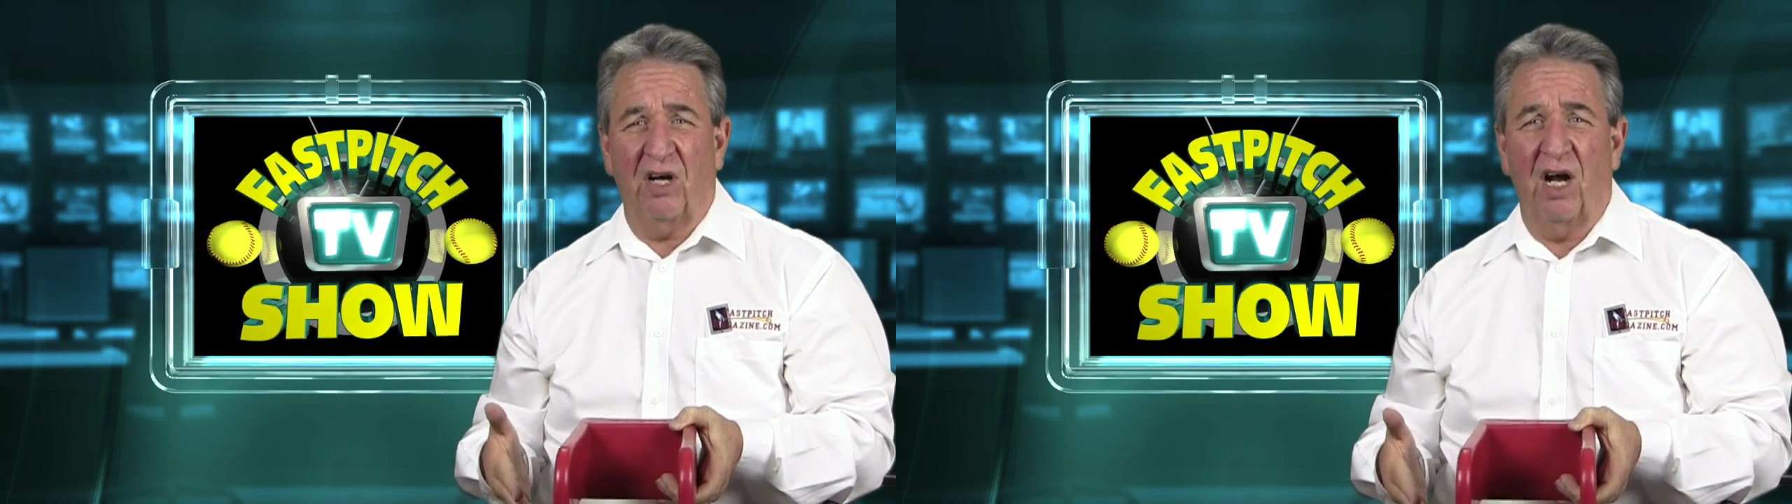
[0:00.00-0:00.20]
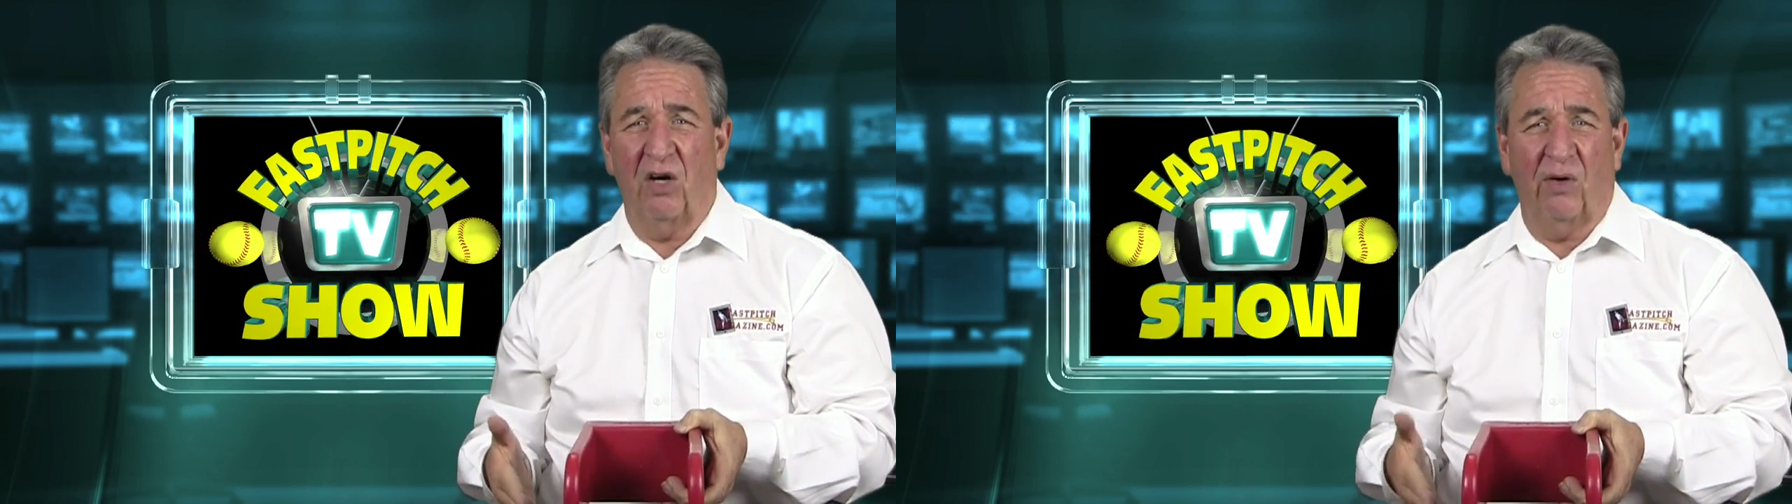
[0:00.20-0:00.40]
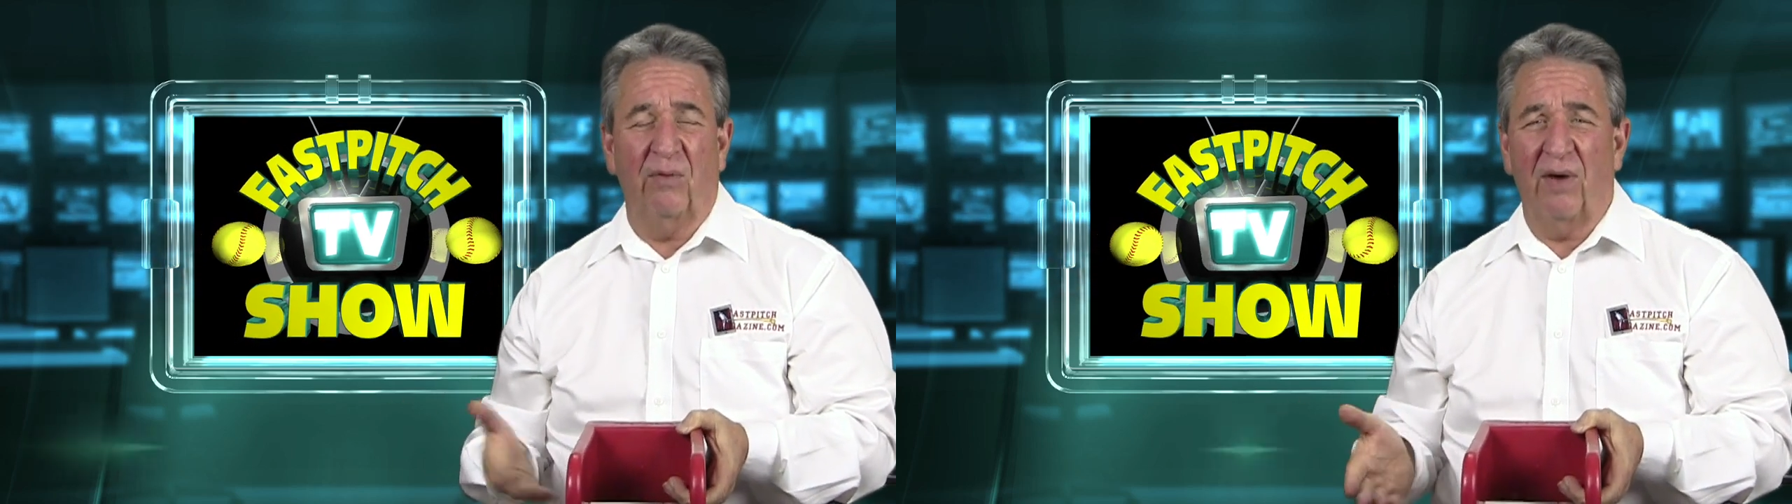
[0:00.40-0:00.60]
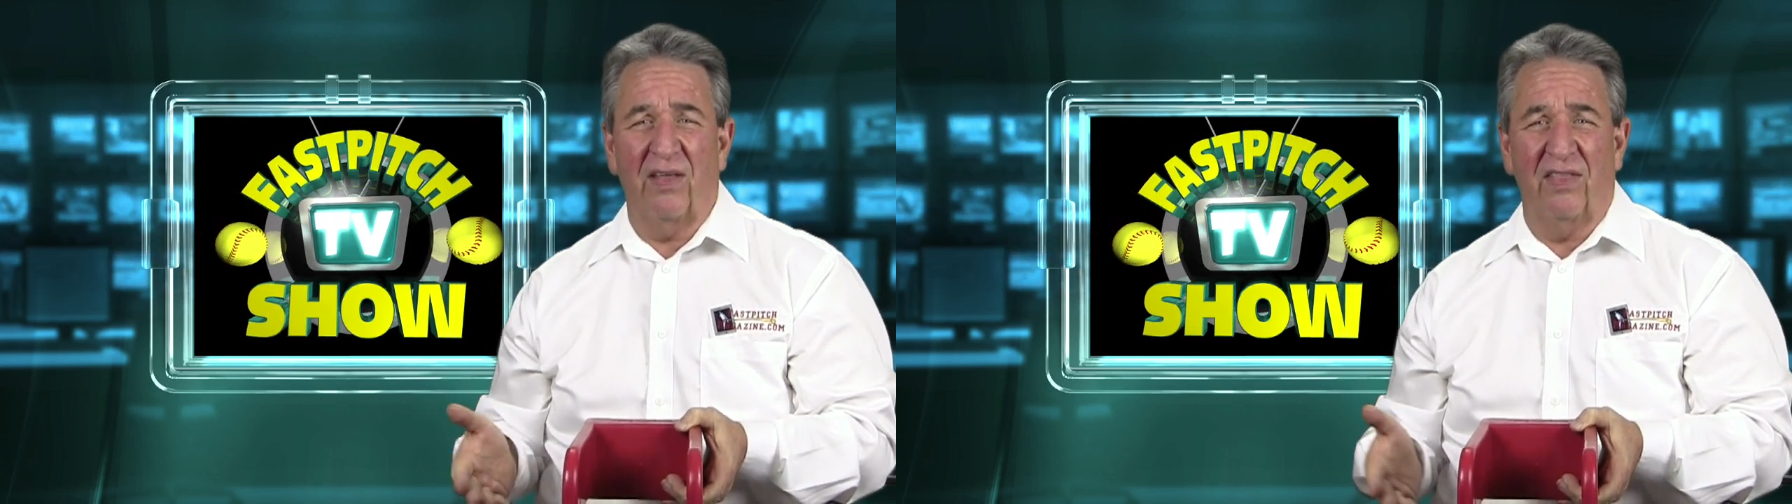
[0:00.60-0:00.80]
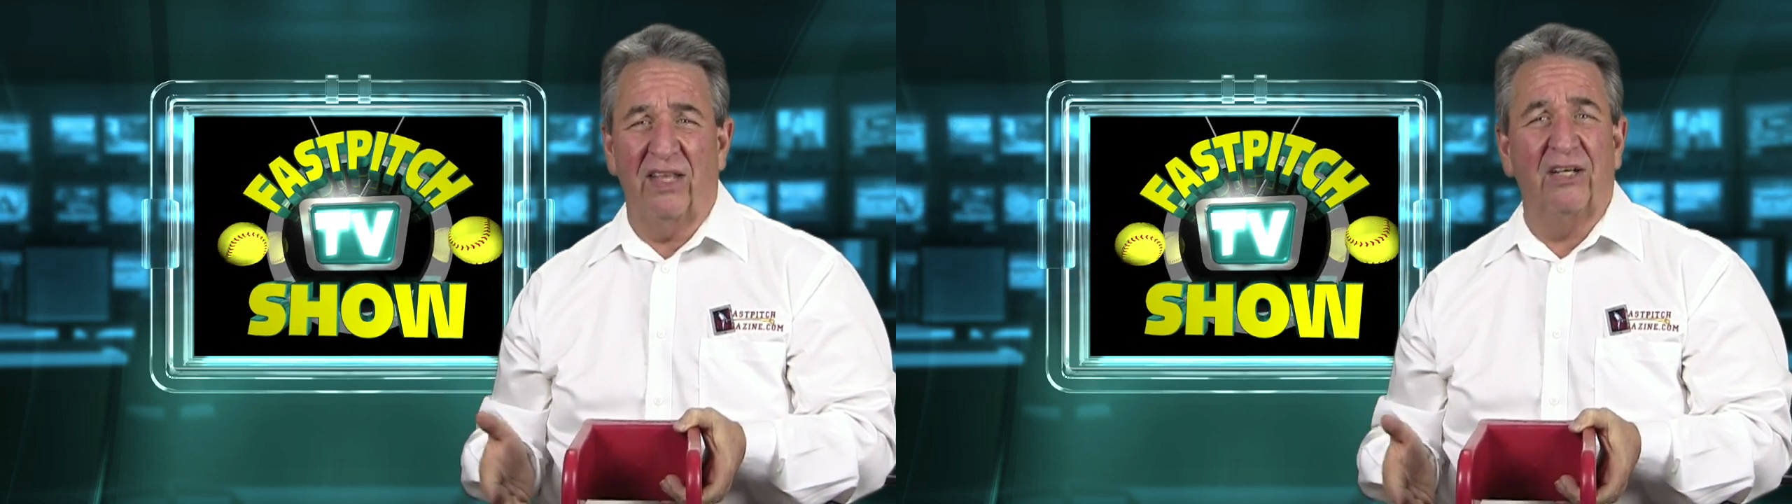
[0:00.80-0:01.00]
concrete
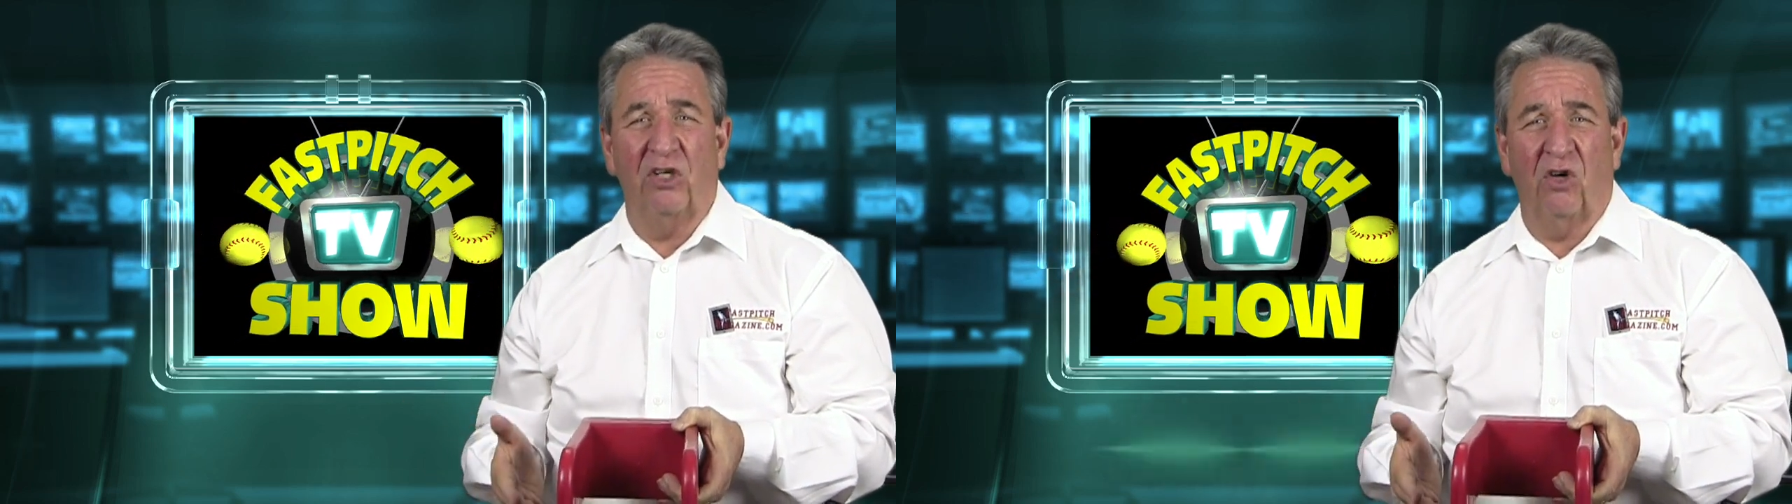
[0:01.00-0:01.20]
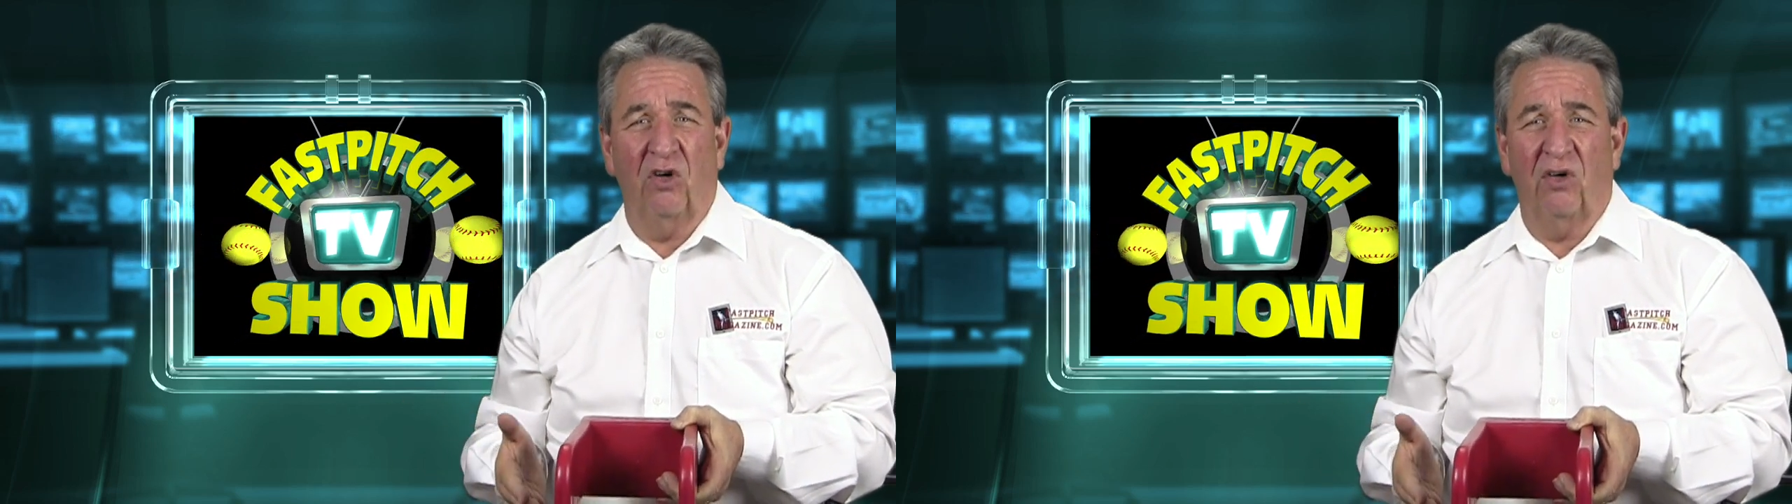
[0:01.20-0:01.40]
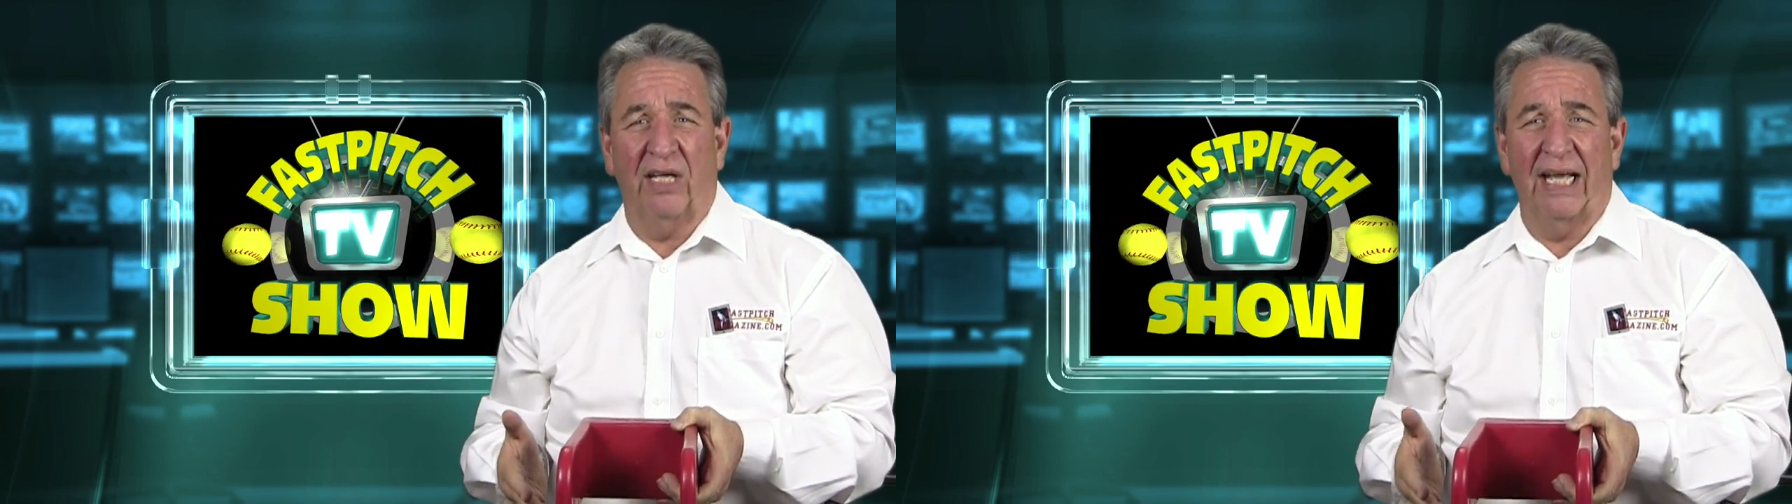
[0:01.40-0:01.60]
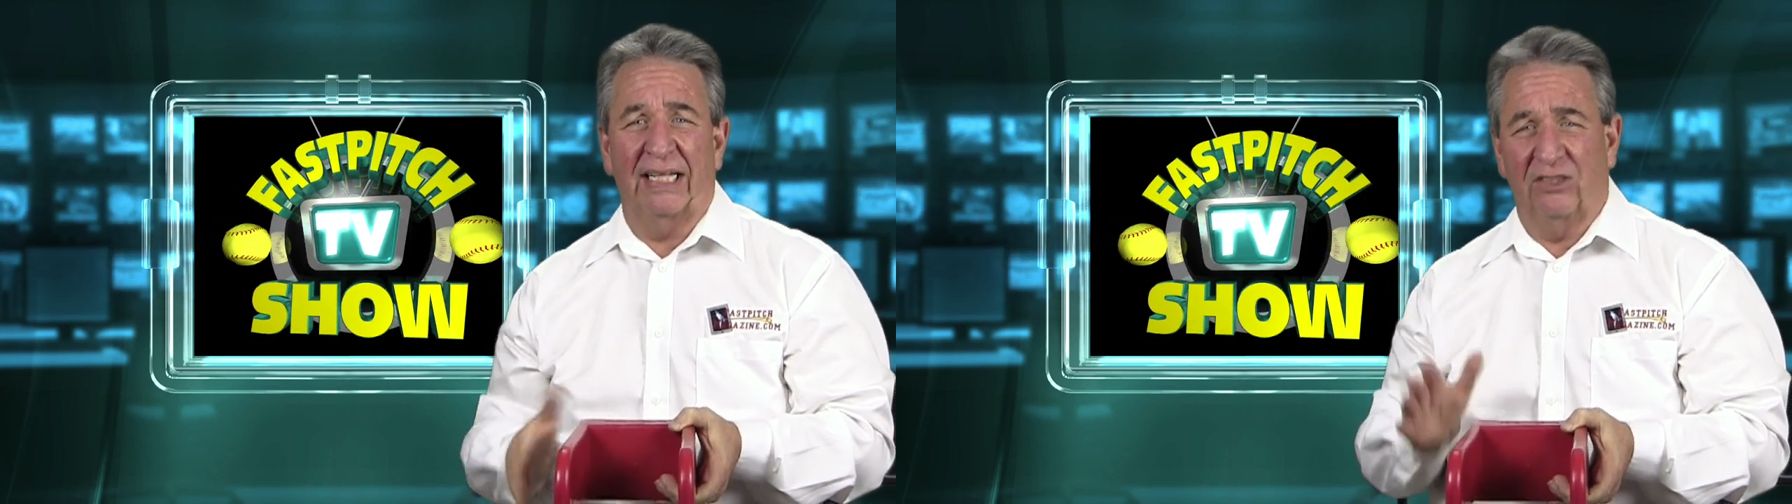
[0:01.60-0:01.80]
rather than dirt, okay?